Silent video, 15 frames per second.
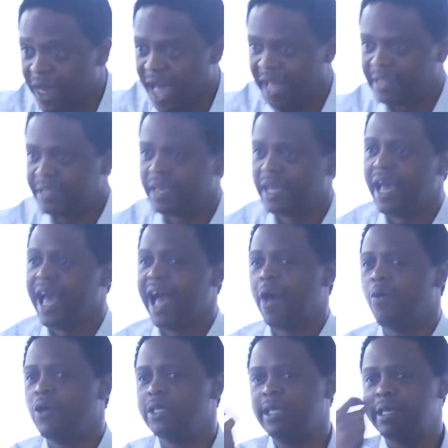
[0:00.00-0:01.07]
that.
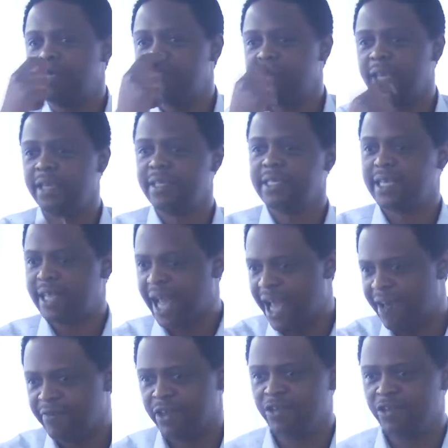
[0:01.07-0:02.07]
And what did he say? He said, I have a